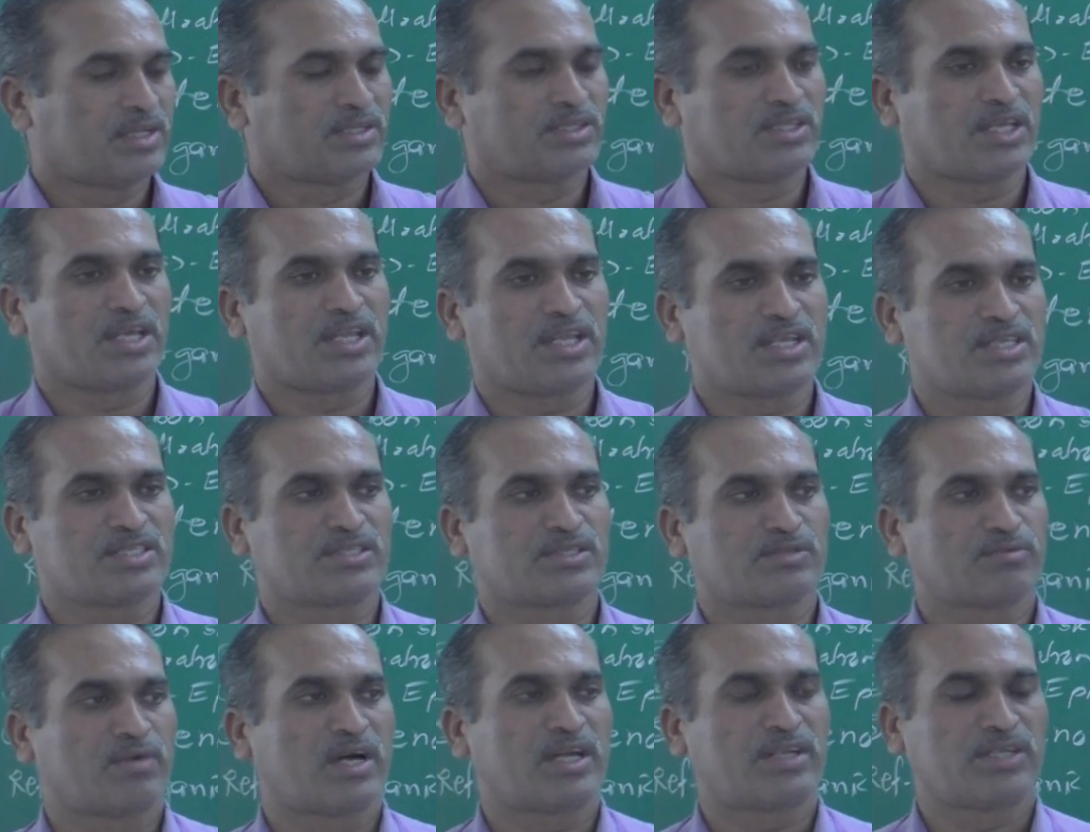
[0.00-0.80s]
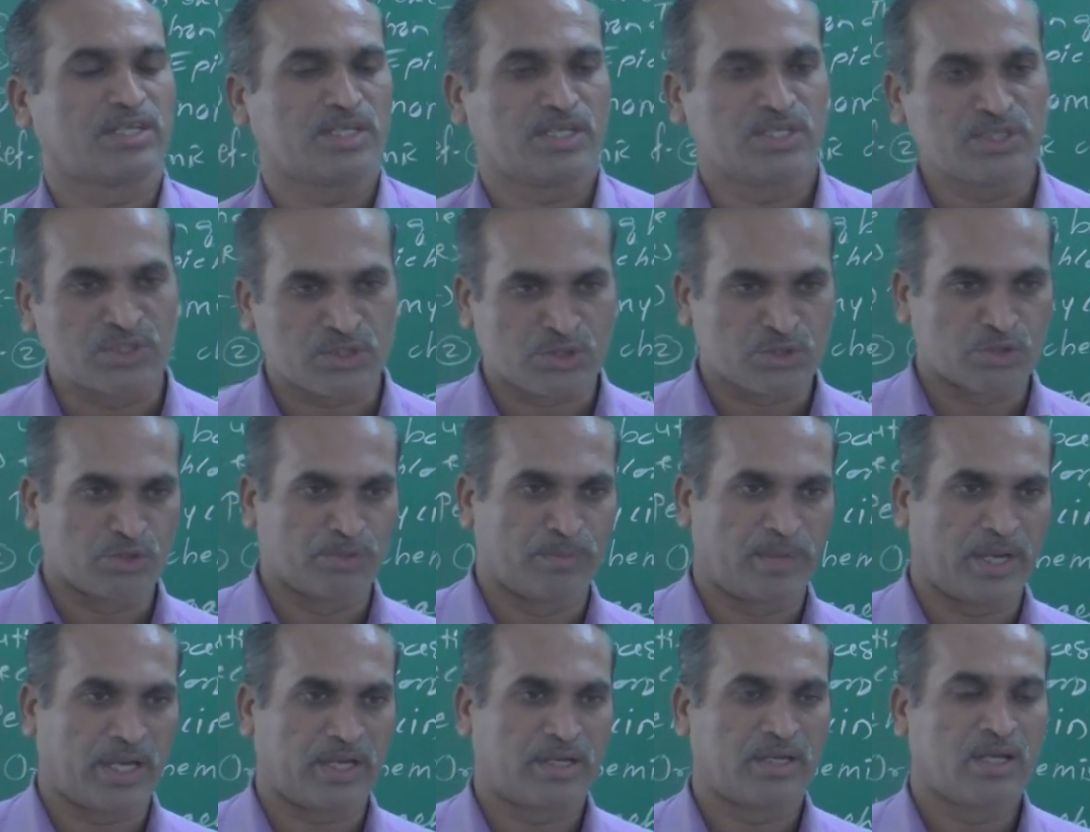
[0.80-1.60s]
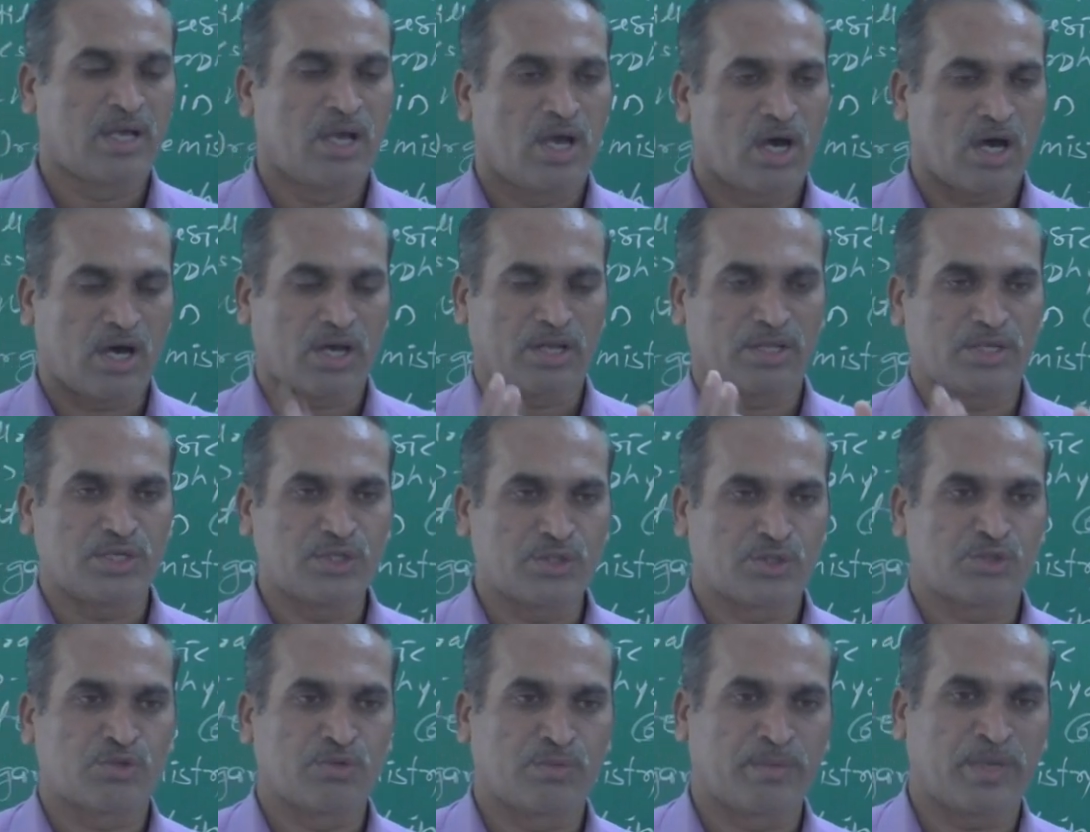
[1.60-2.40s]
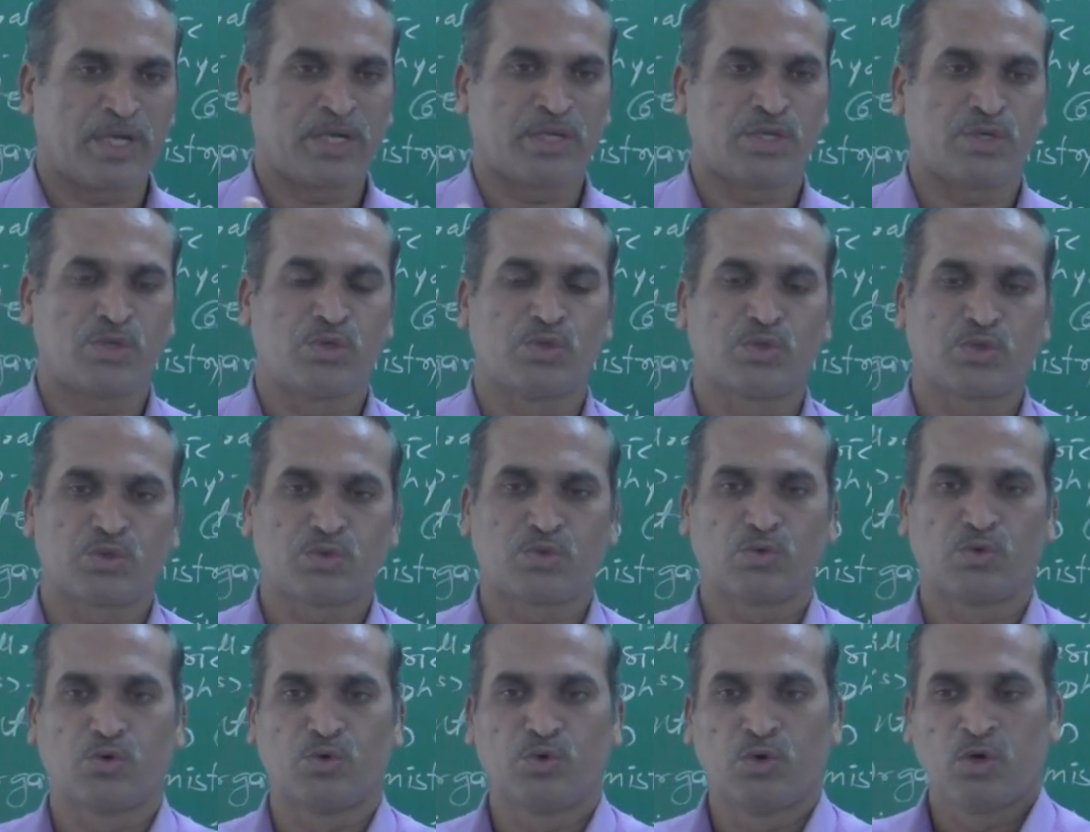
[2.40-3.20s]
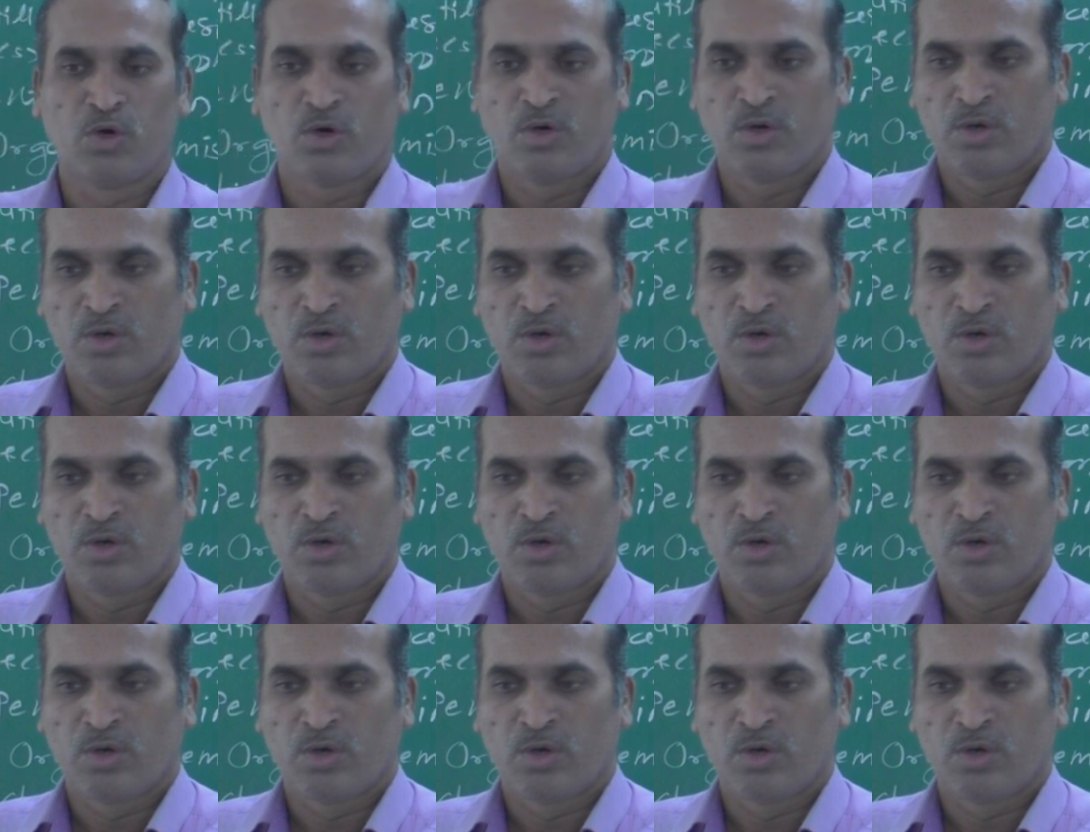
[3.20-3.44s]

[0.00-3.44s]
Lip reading: There is one instrument or instrument used to